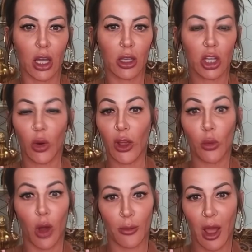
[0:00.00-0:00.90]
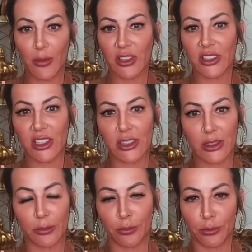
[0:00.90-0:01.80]
I don't want my
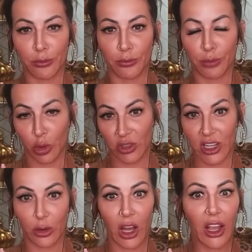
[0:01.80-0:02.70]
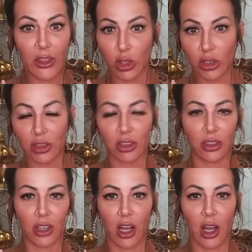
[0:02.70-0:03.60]
business burned down either.
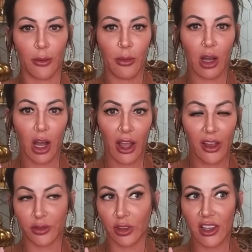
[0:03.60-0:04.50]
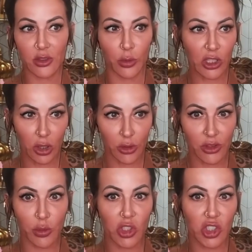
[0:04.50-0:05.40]
I have glass
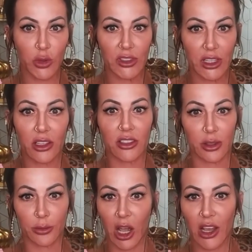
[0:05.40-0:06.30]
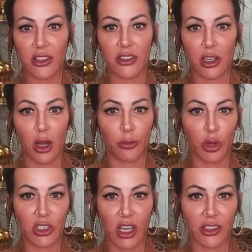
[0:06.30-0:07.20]
windows. Would you send some guys to come
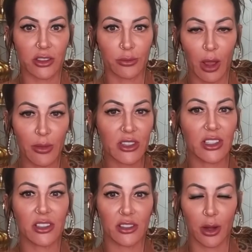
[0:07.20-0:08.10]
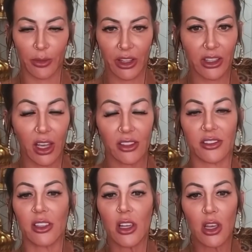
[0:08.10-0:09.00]
protect my business? And I'm like, yes.